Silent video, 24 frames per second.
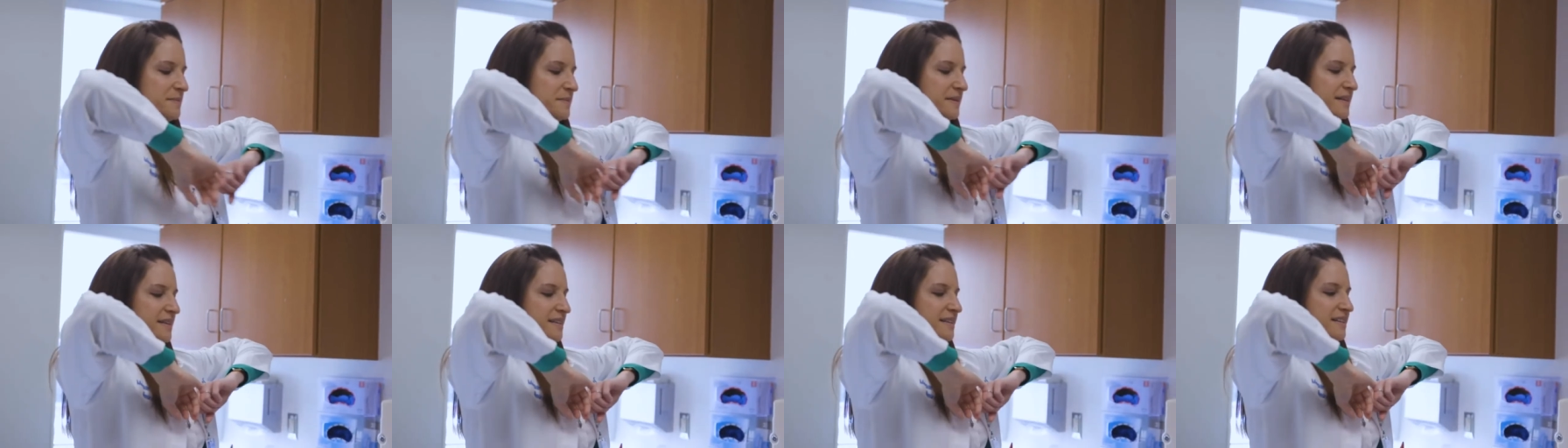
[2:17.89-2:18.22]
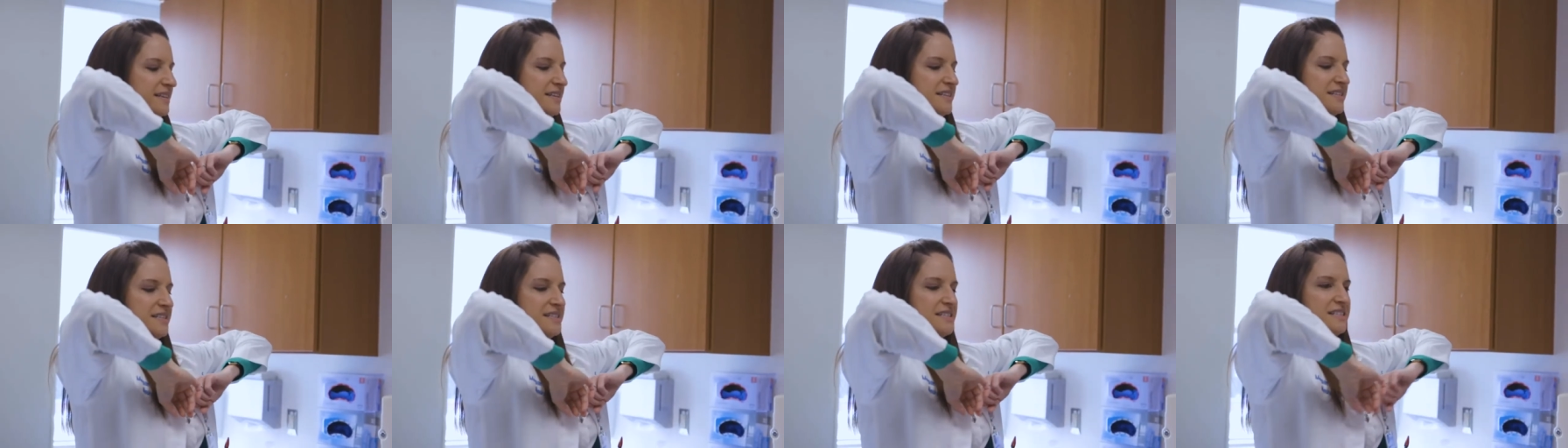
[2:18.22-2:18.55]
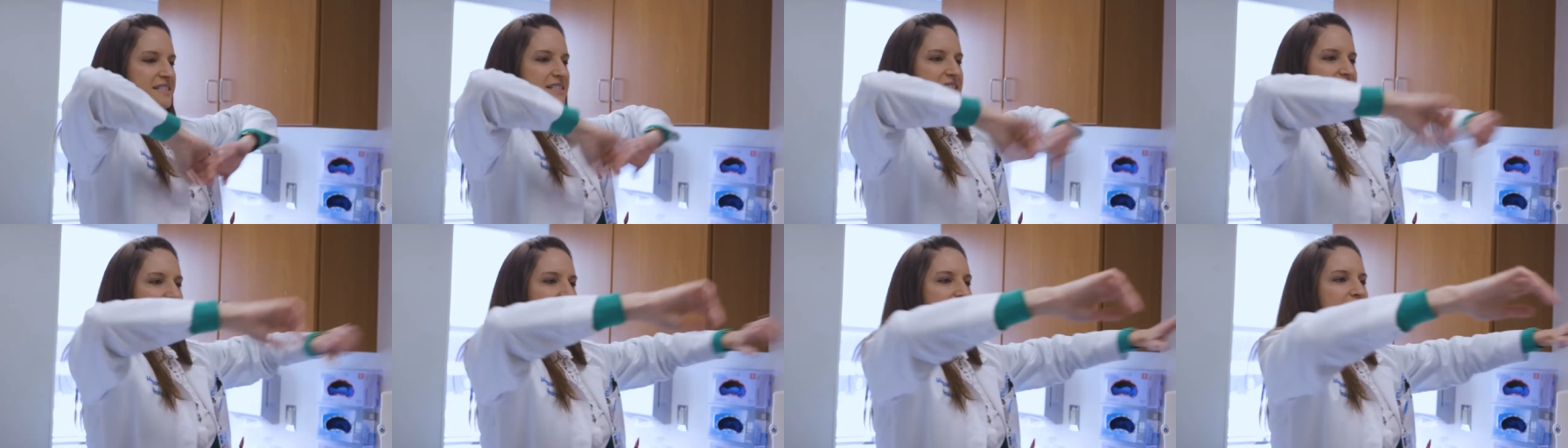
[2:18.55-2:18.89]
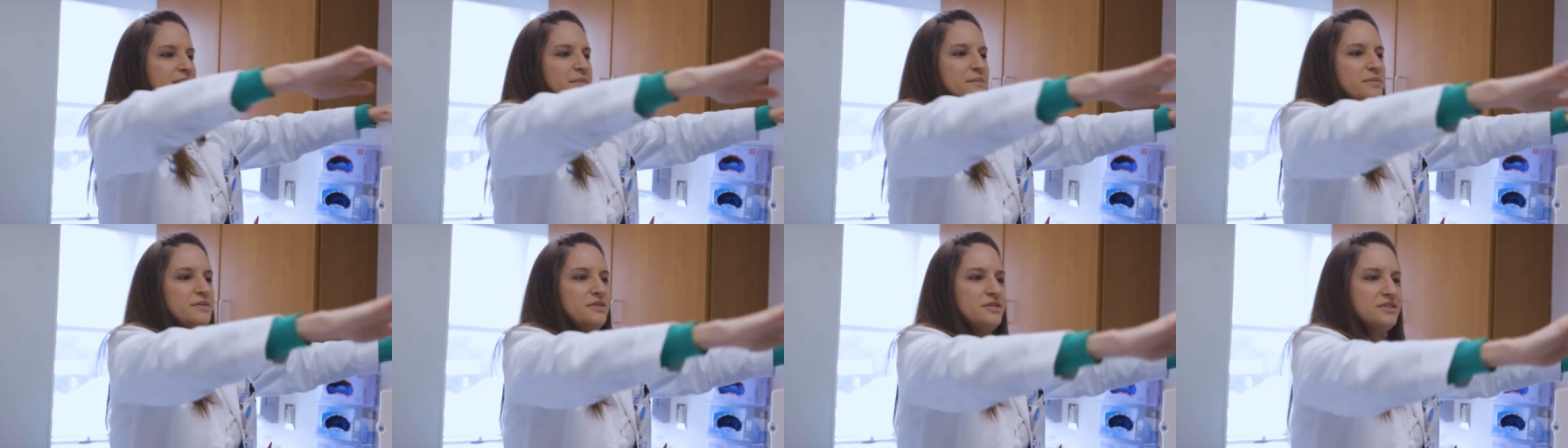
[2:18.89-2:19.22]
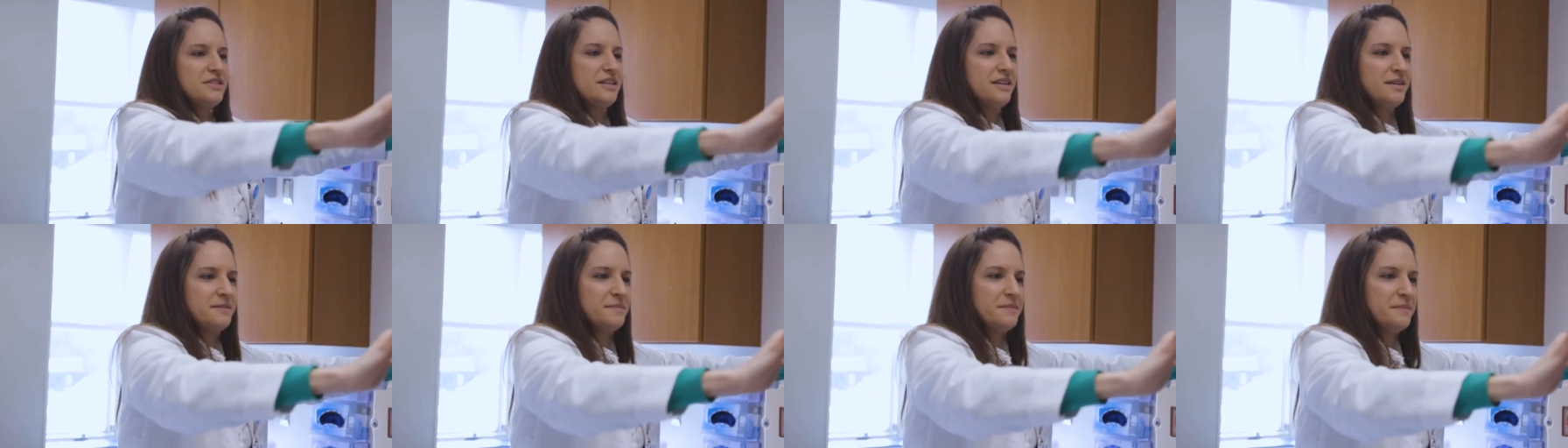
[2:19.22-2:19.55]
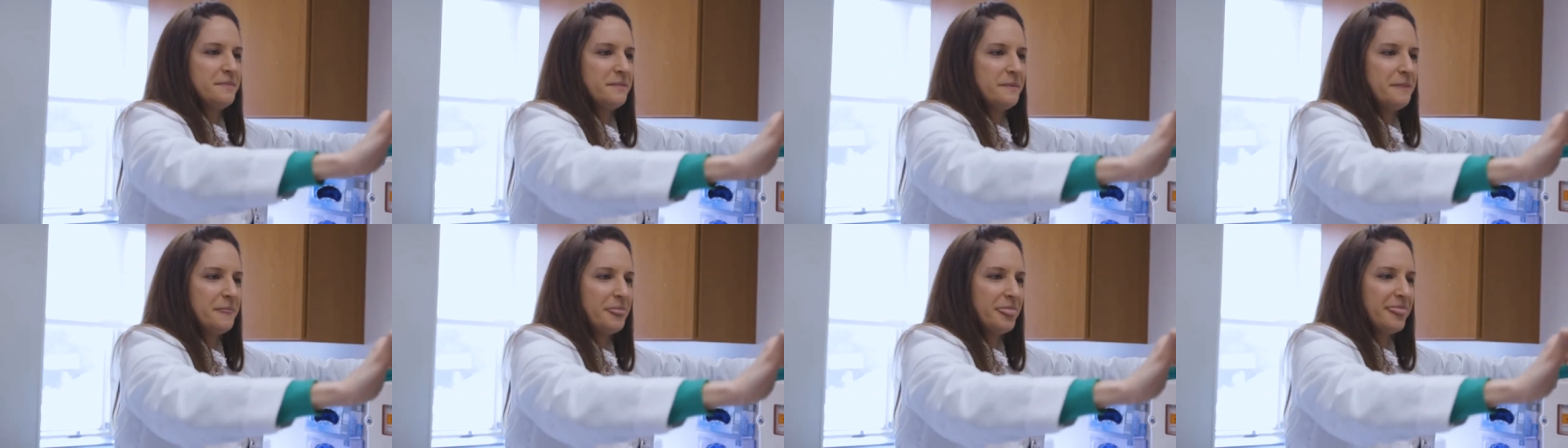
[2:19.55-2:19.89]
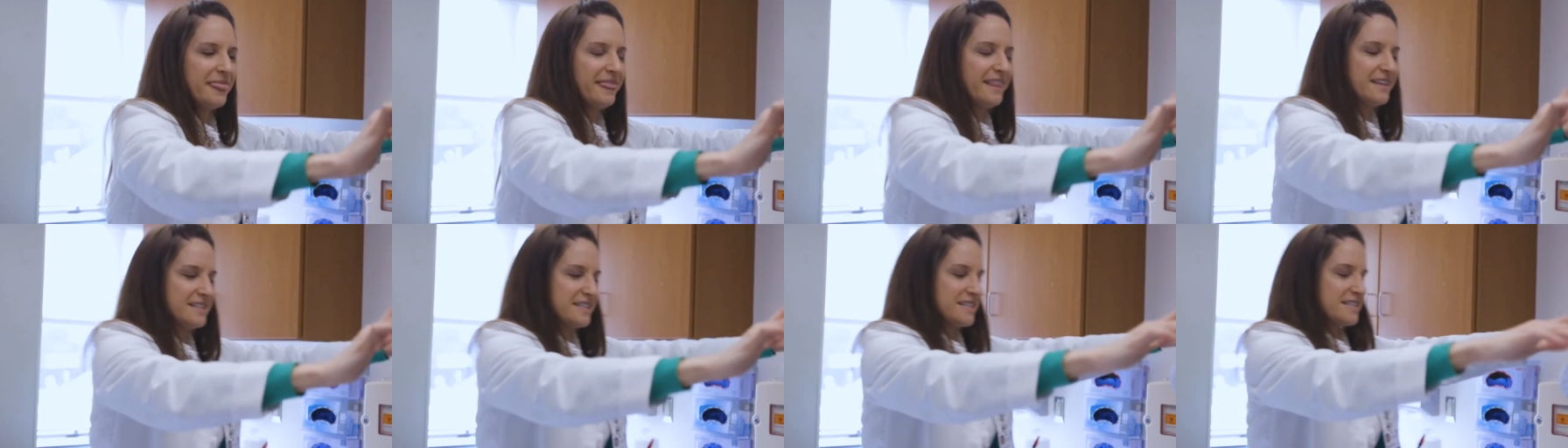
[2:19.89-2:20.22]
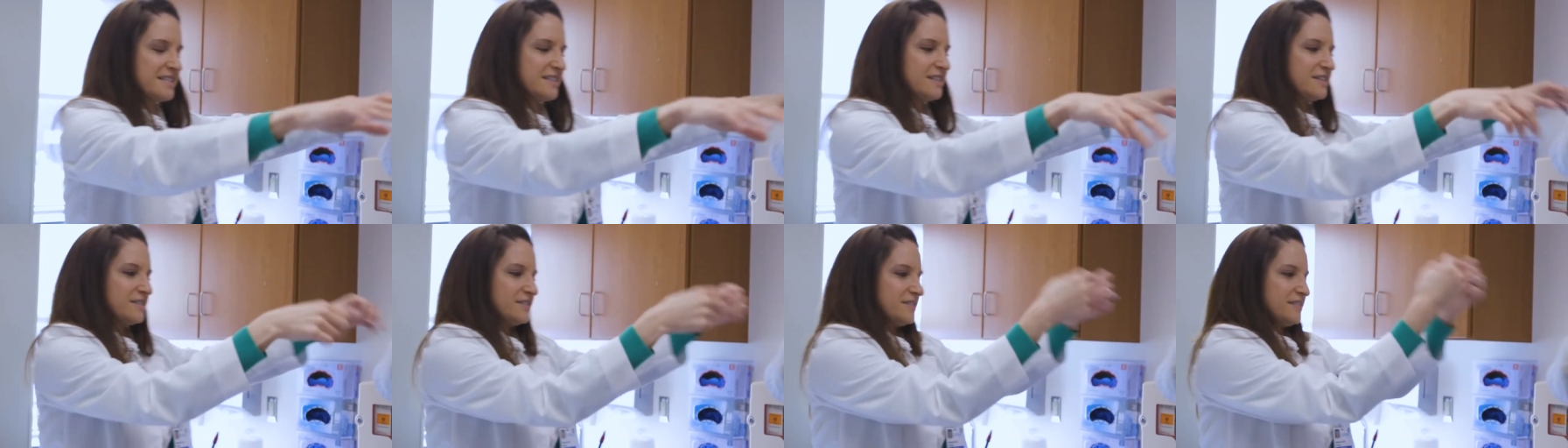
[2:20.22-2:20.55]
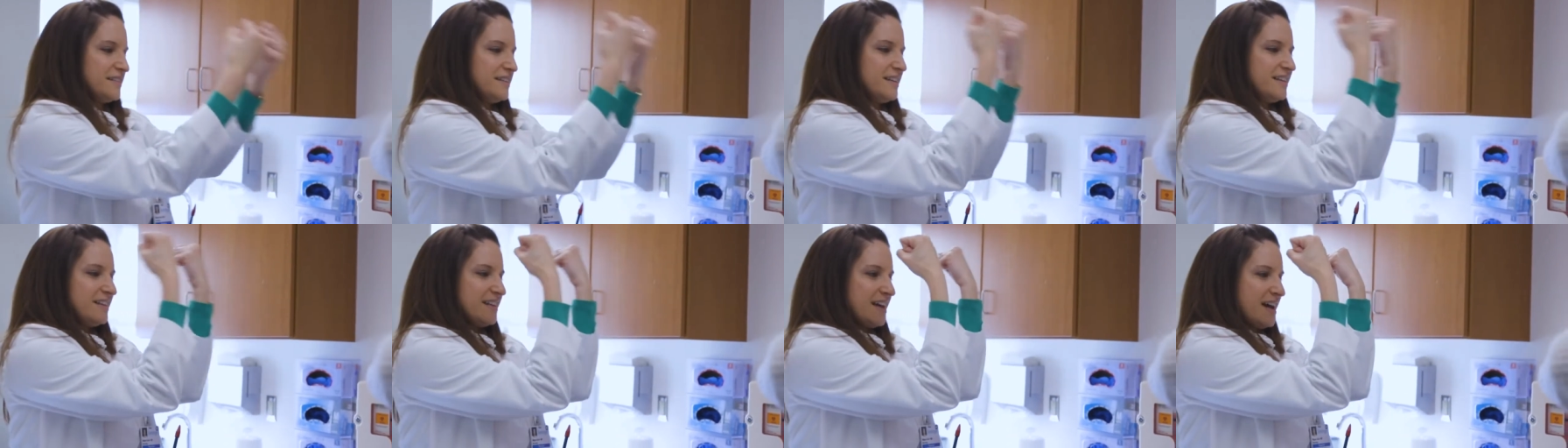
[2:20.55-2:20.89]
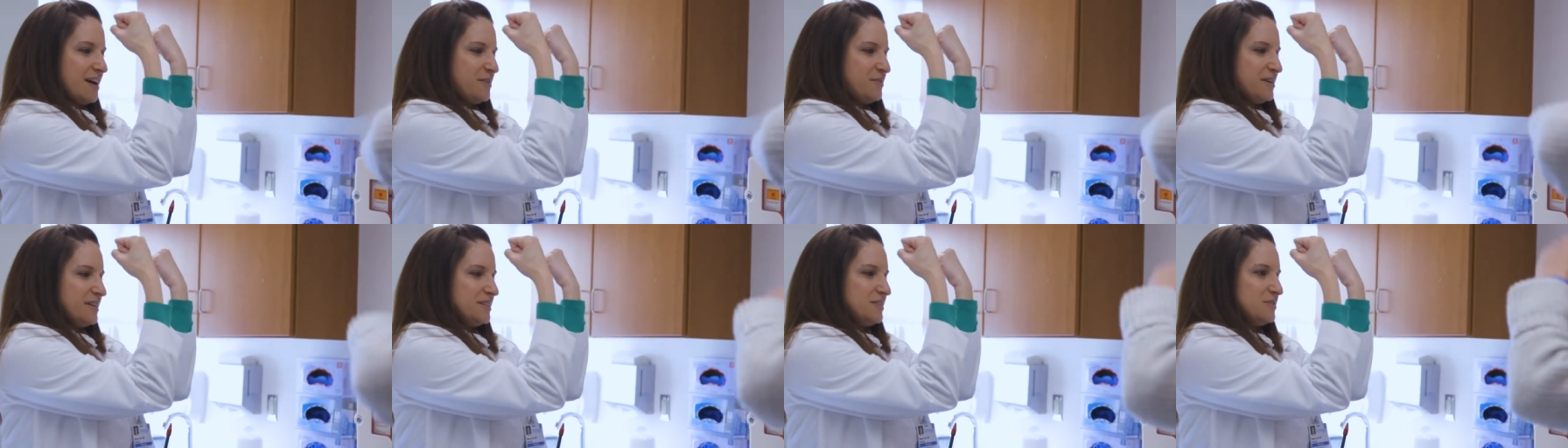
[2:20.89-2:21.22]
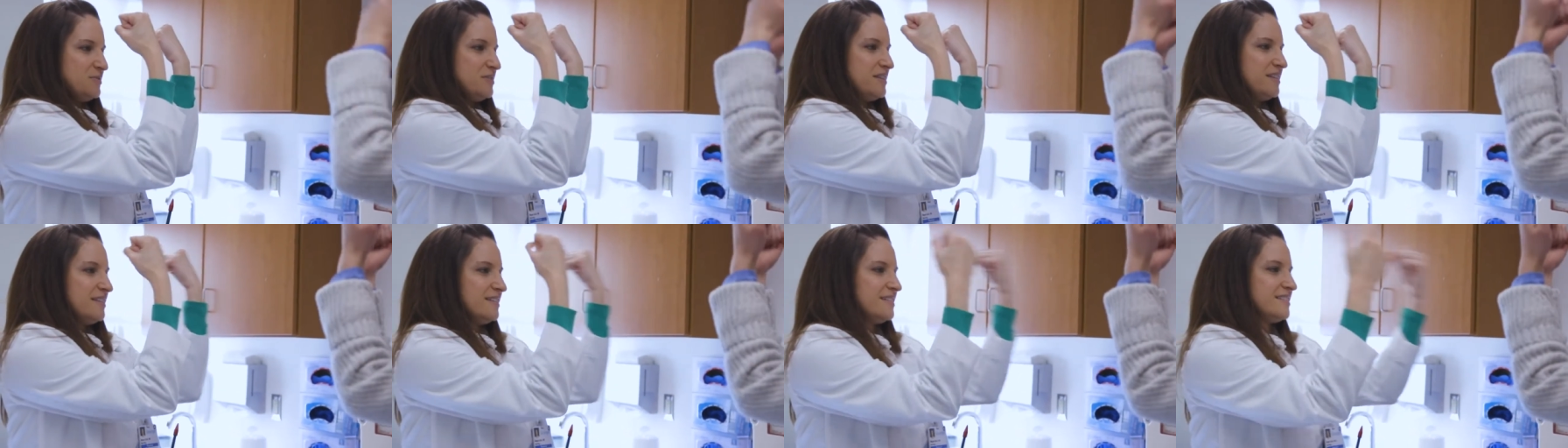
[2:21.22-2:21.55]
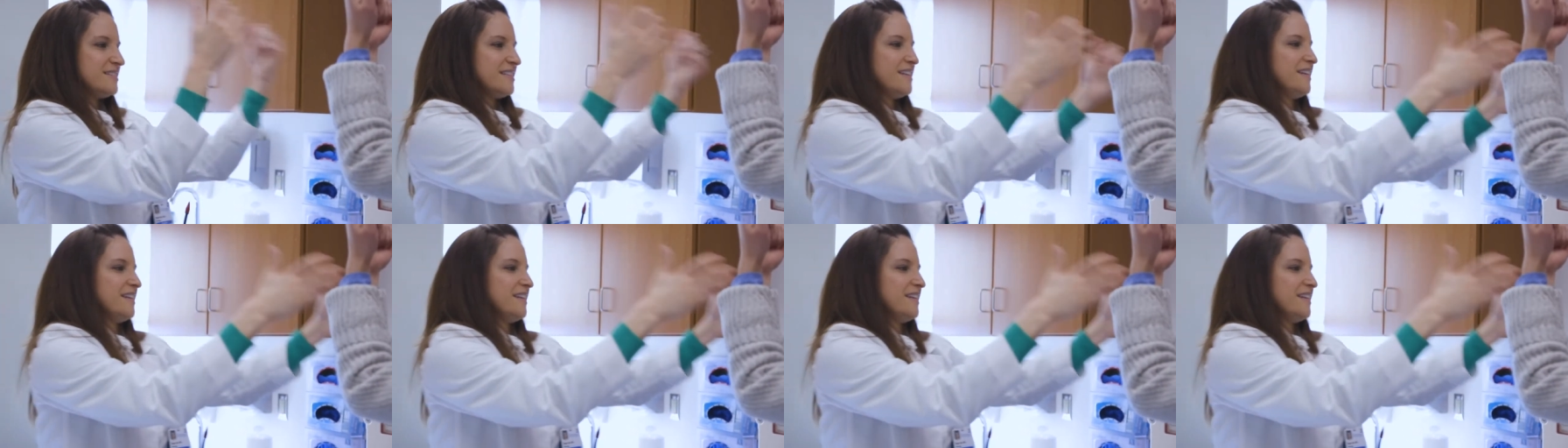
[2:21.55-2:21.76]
your doctor is going to have your concerns and your health